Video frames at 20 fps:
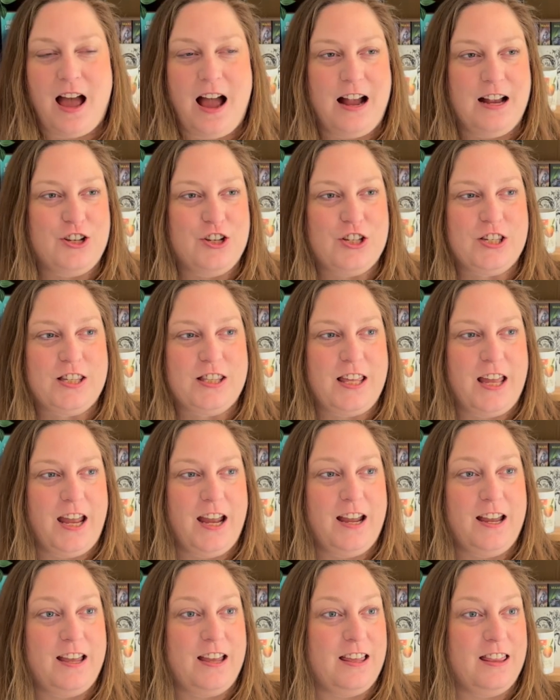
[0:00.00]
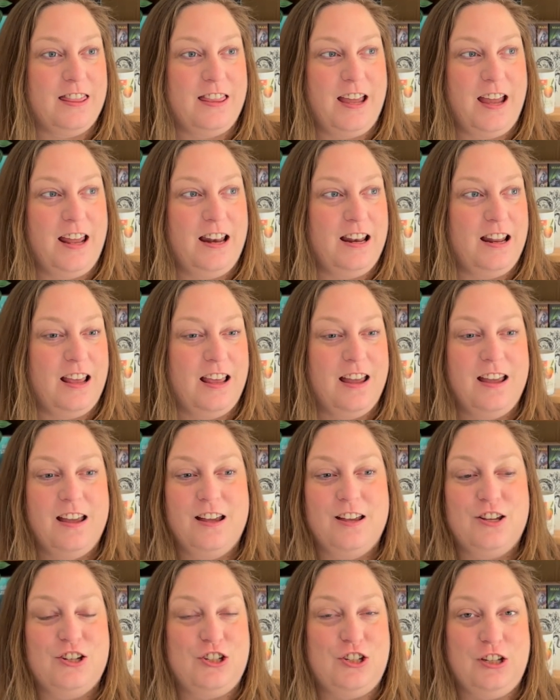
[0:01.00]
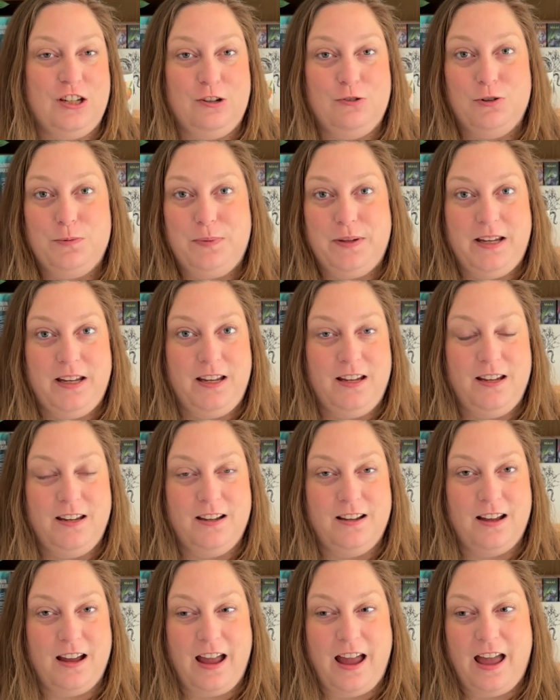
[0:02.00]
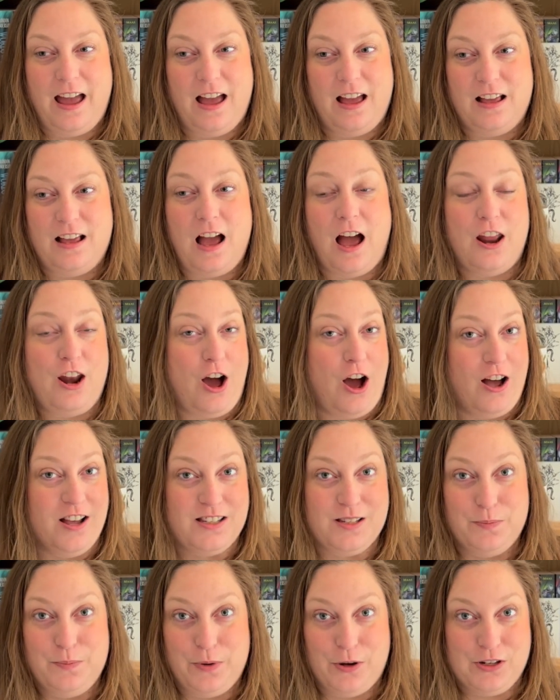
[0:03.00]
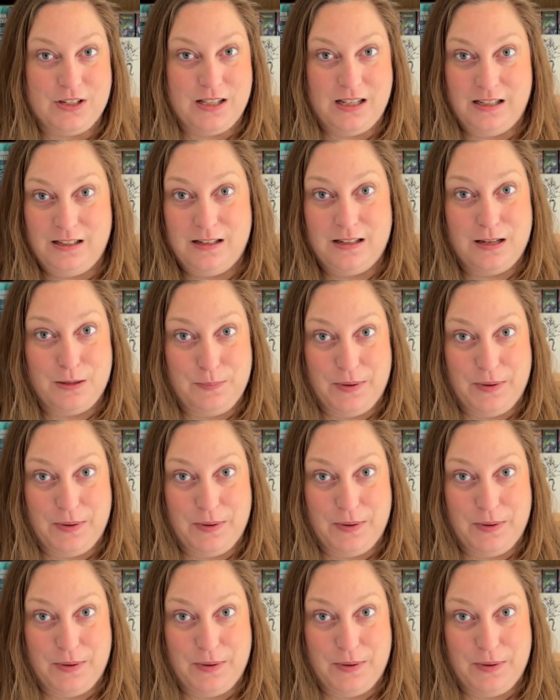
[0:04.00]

I just think that she would be an awesome person to